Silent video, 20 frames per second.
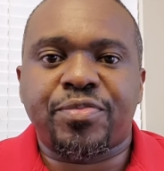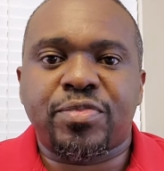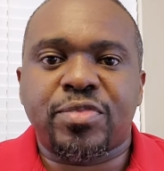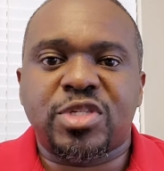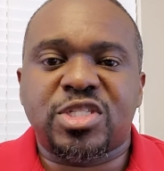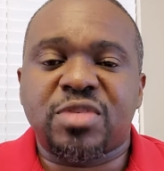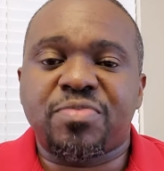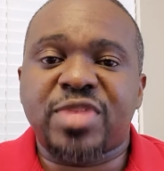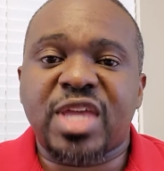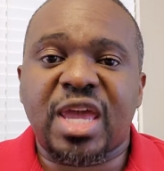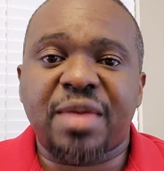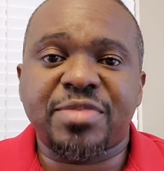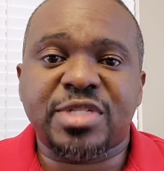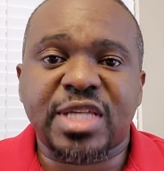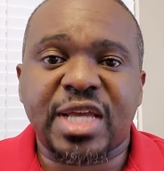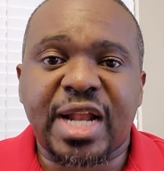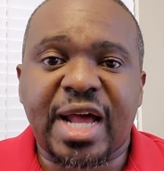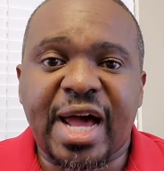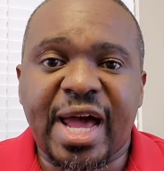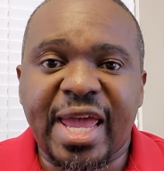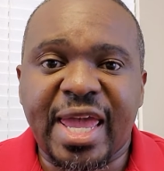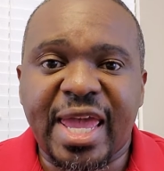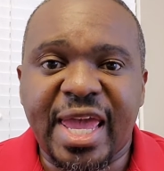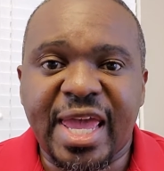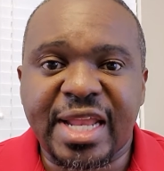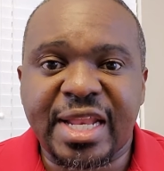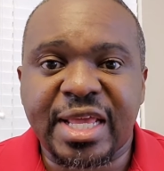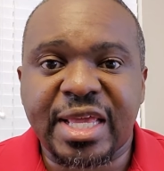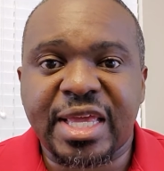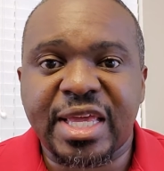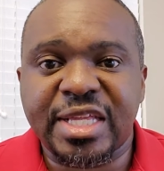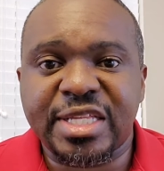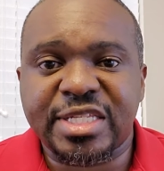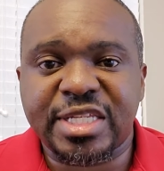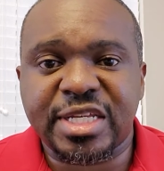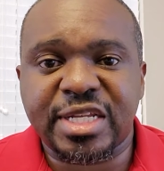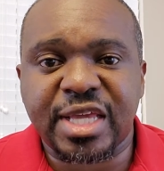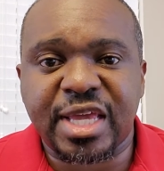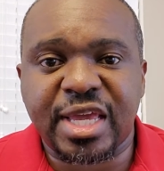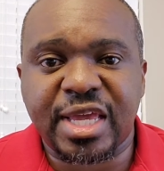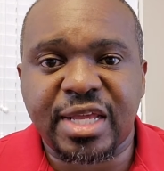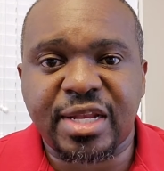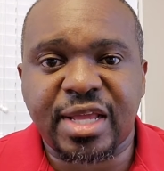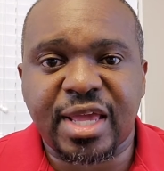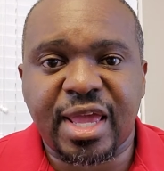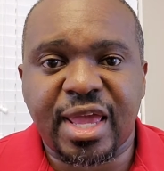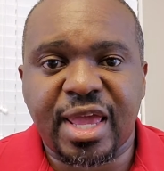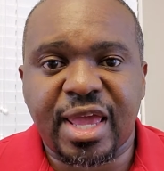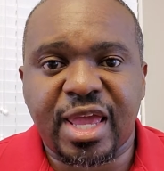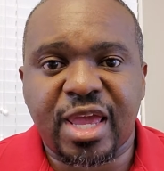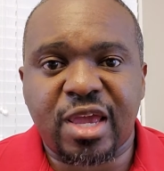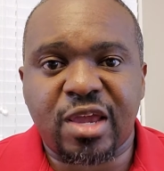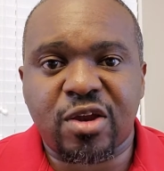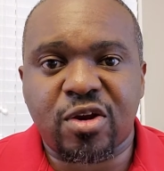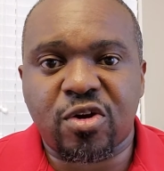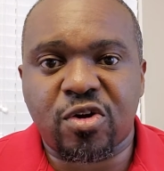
some names that I had hinted in a